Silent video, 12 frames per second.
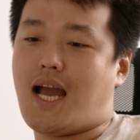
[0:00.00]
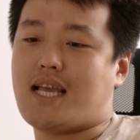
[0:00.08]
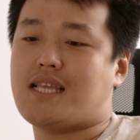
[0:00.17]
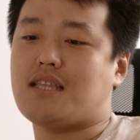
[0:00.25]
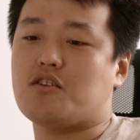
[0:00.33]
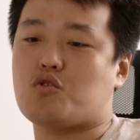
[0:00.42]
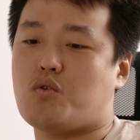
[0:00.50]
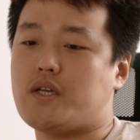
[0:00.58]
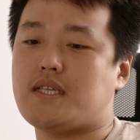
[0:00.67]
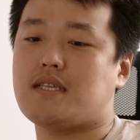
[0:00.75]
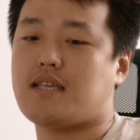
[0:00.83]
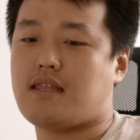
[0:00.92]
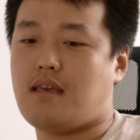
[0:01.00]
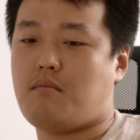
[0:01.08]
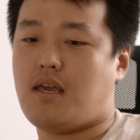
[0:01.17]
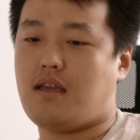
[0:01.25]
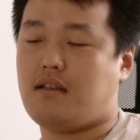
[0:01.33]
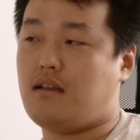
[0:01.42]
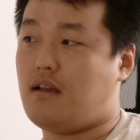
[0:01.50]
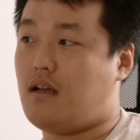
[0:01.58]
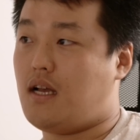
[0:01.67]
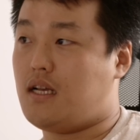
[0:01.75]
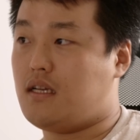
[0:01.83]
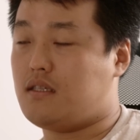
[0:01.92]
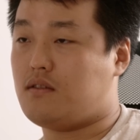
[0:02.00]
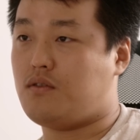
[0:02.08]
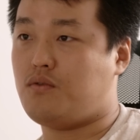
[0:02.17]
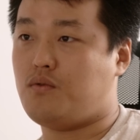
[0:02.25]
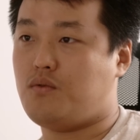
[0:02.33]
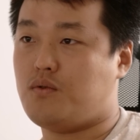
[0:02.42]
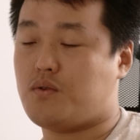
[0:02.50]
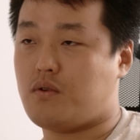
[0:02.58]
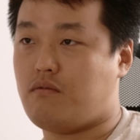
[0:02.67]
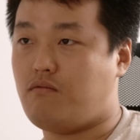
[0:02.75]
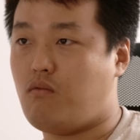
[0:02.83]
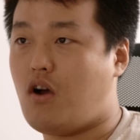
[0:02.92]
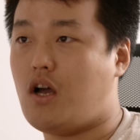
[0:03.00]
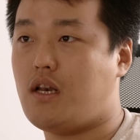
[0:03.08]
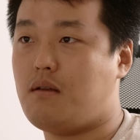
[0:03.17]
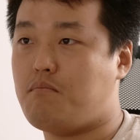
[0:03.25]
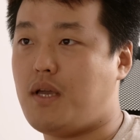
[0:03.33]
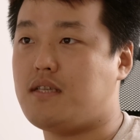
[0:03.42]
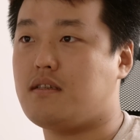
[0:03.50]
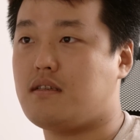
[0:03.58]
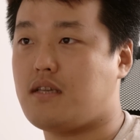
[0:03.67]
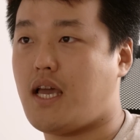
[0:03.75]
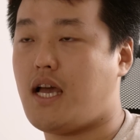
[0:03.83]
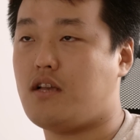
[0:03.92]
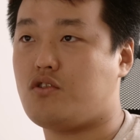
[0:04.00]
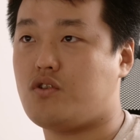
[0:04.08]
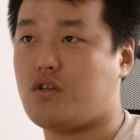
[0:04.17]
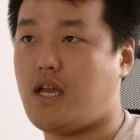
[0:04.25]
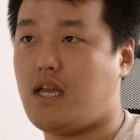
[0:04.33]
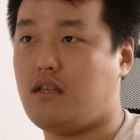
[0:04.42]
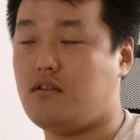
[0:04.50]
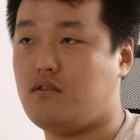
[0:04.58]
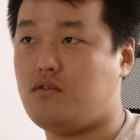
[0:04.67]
think the choices that they made to sort of run basis cash and